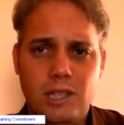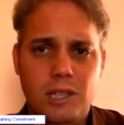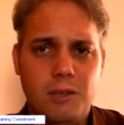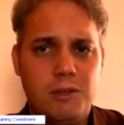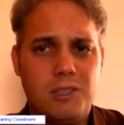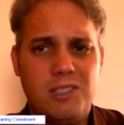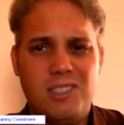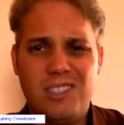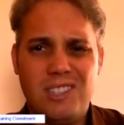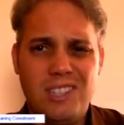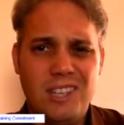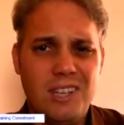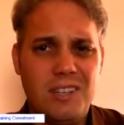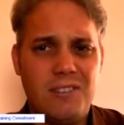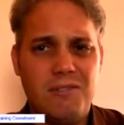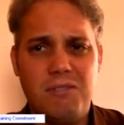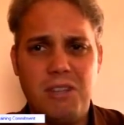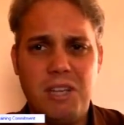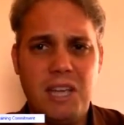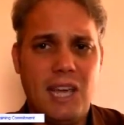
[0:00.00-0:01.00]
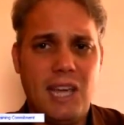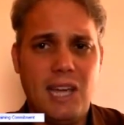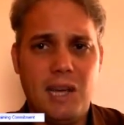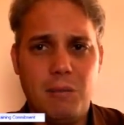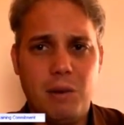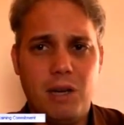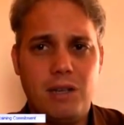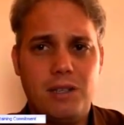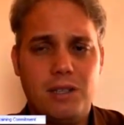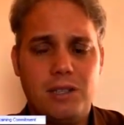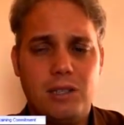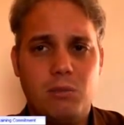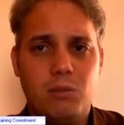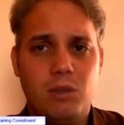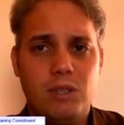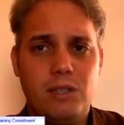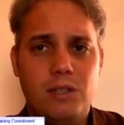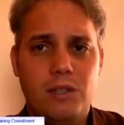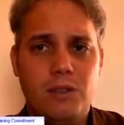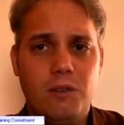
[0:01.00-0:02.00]
They were sitting and thinking about
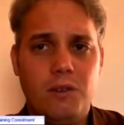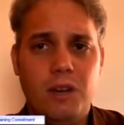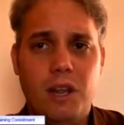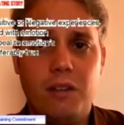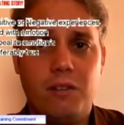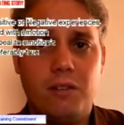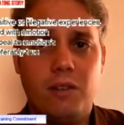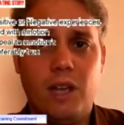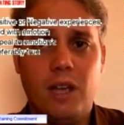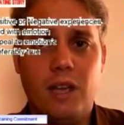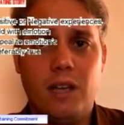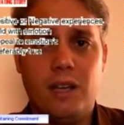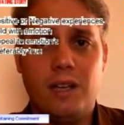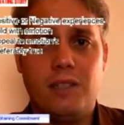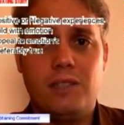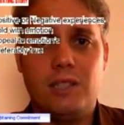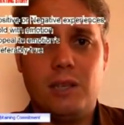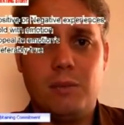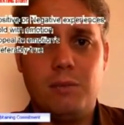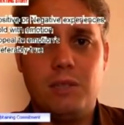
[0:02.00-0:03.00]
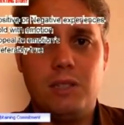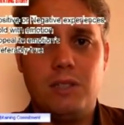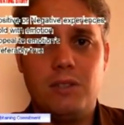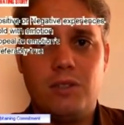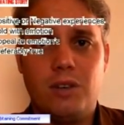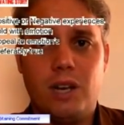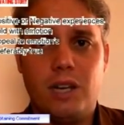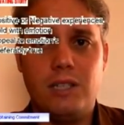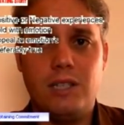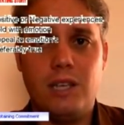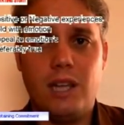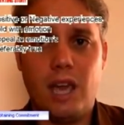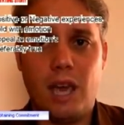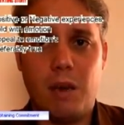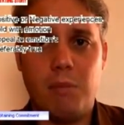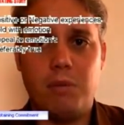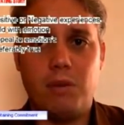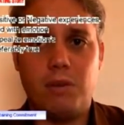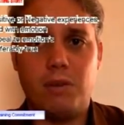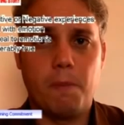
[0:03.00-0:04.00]
disability or death, and something tragic
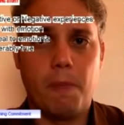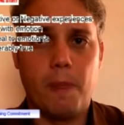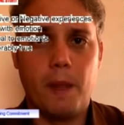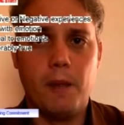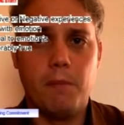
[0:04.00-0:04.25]
happened.